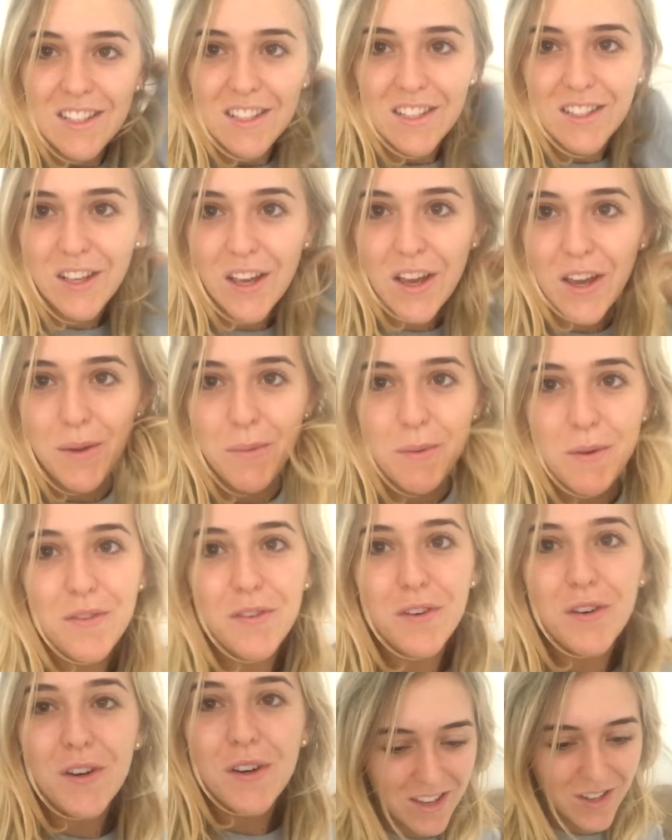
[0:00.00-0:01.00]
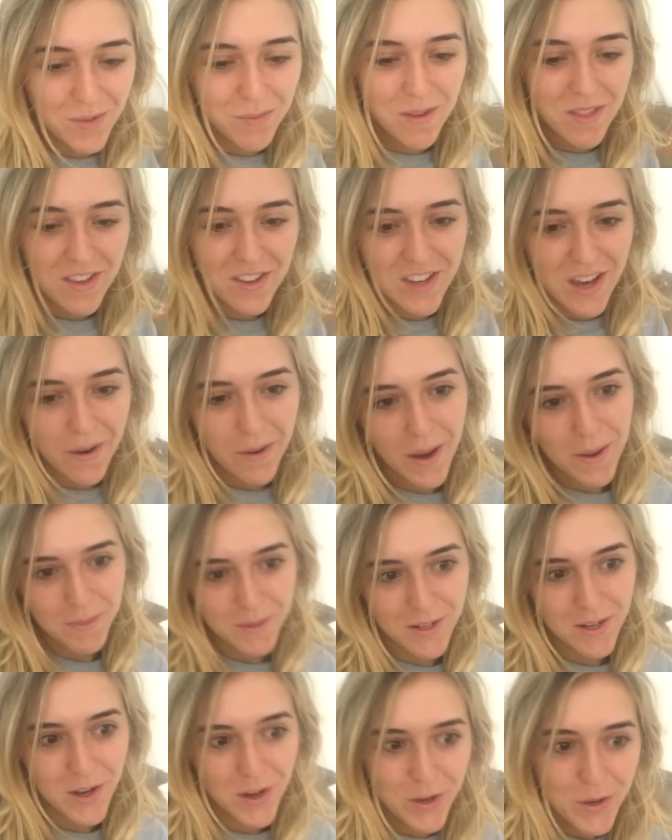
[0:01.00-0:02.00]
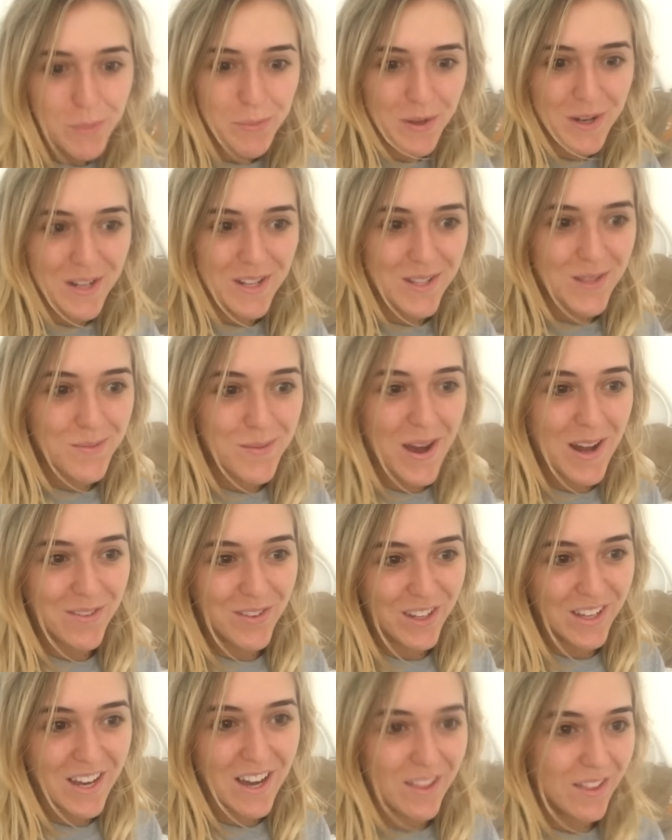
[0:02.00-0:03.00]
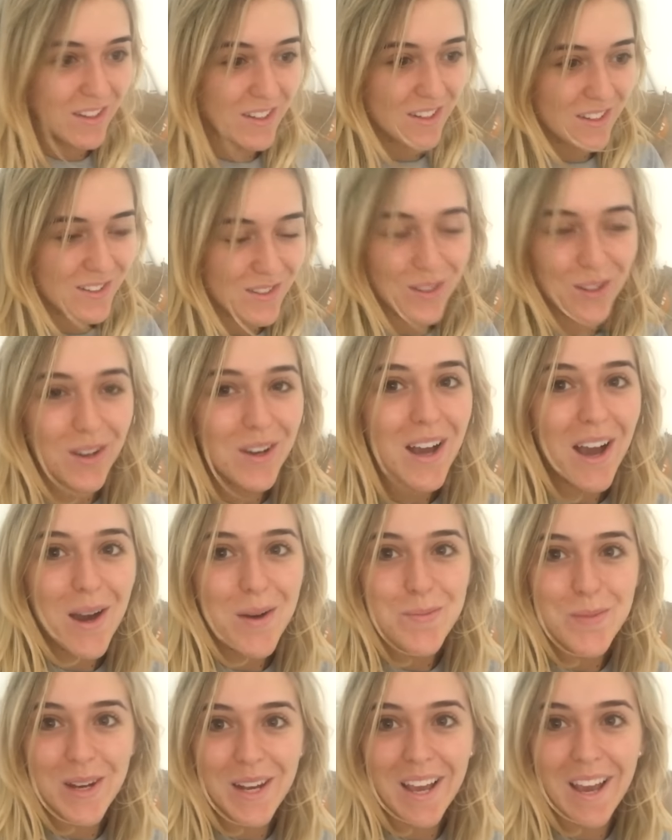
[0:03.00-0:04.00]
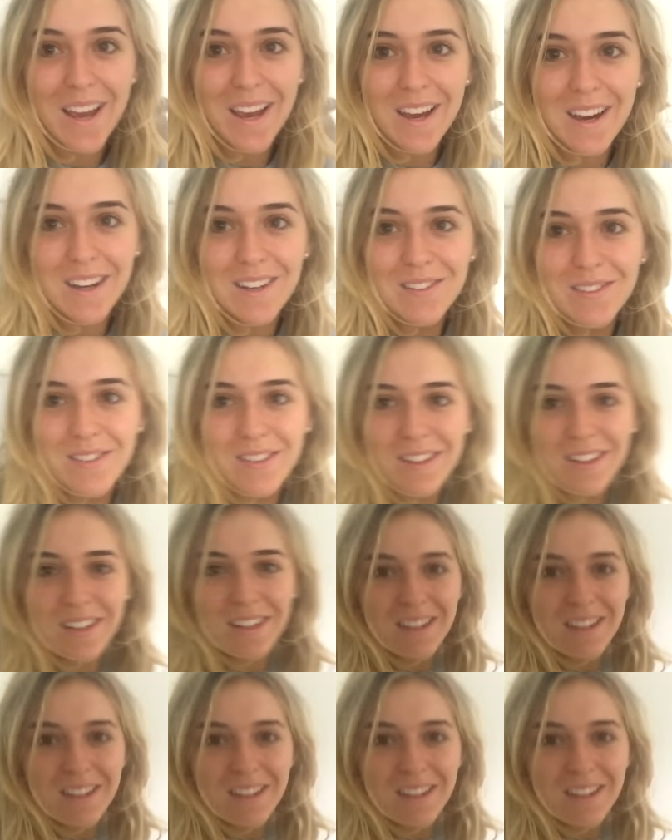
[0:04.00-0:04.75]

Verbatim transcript: So before I jump in the shower, I'm going to open some advent calendars. Look how many I have.